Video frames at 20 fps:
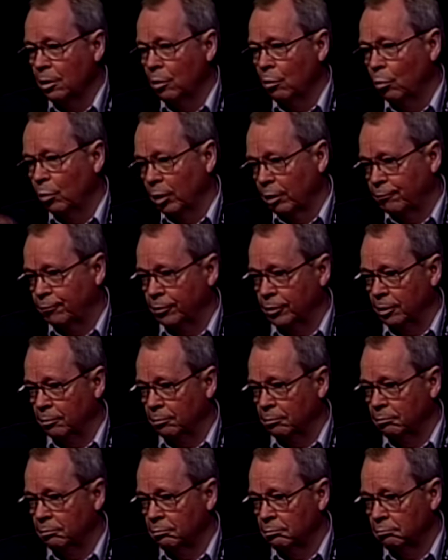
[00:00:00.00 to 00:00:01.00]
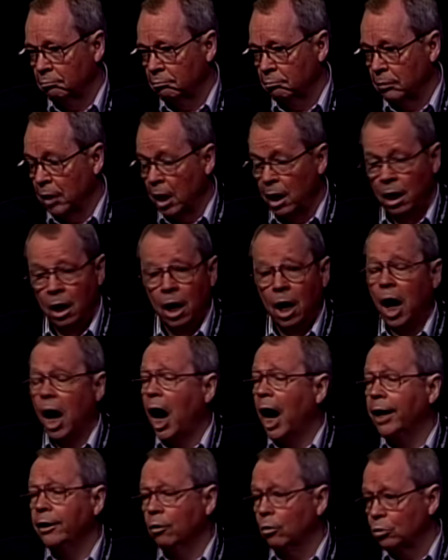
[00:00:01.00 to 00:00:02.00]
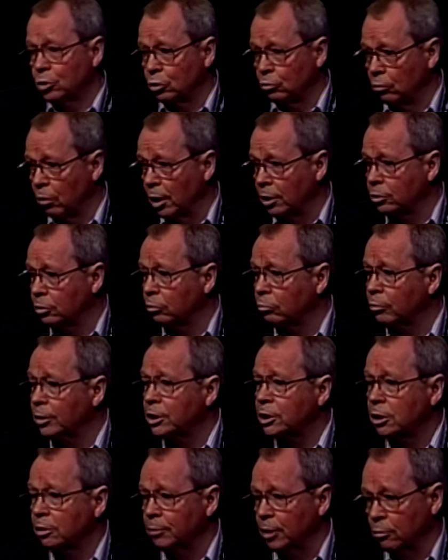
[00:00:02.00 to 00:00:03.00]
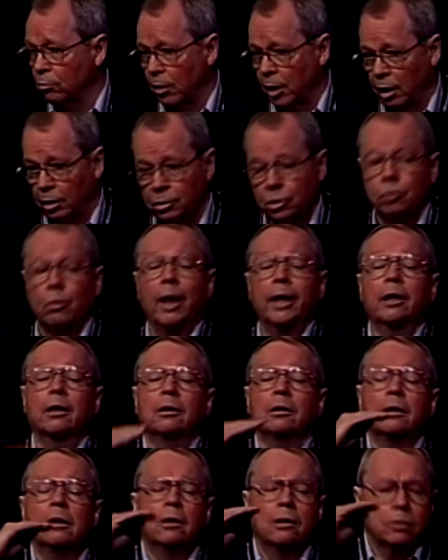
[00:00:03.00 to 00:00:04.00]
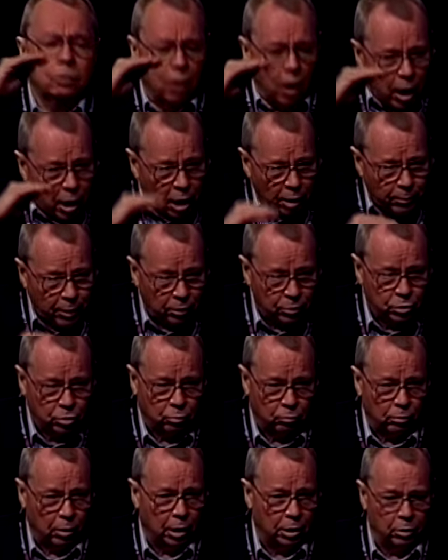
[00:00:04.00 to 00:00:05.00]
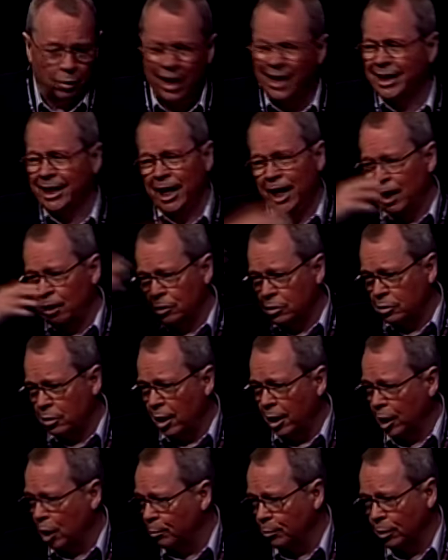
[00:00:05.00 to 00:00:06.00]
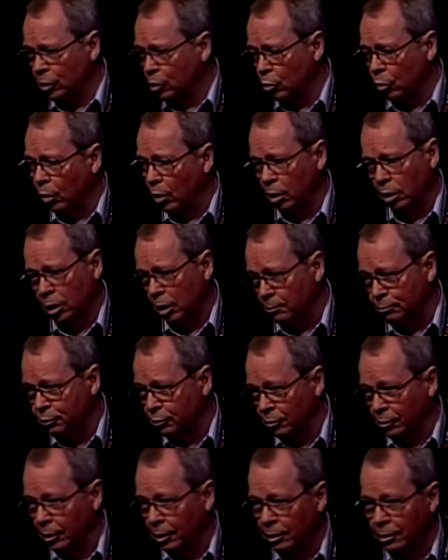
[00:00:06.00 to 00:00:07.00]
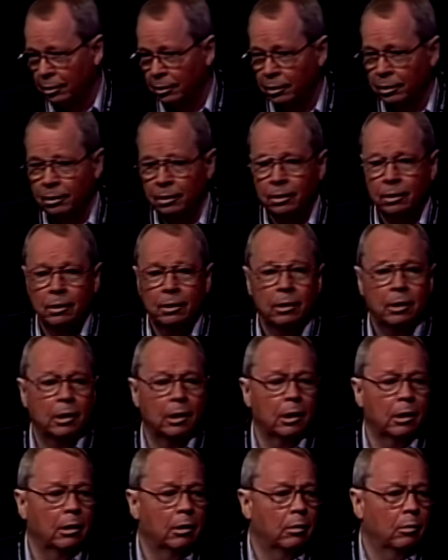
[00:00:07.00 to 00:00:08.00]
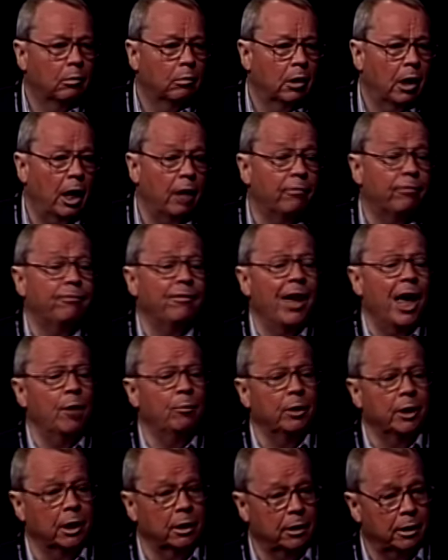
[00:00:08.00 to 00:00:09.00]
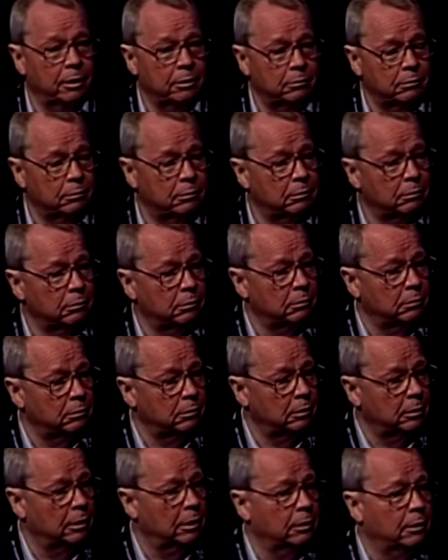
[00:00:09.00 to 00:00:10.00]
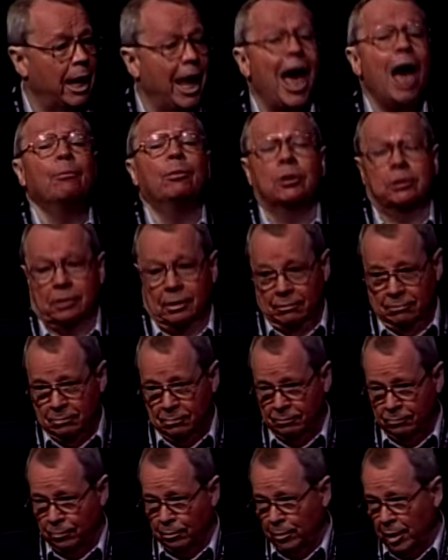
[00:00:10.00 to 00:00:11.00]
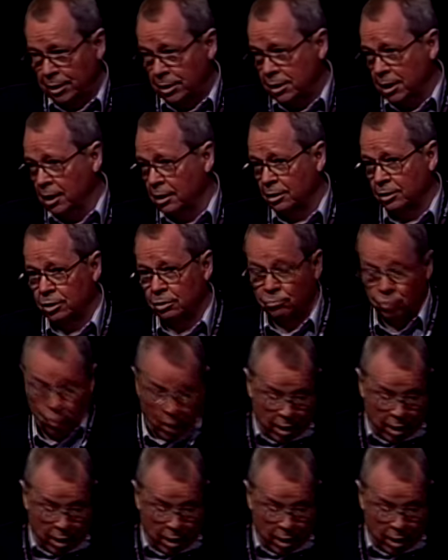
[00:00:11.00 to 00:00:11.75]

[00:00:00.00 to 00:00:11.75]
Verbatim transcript: work for them. I know Toronto reasonably well, so I can talk about Toronto. I can't talk about Kuala Lumpur. I have family in, in Hamilton for my sins, so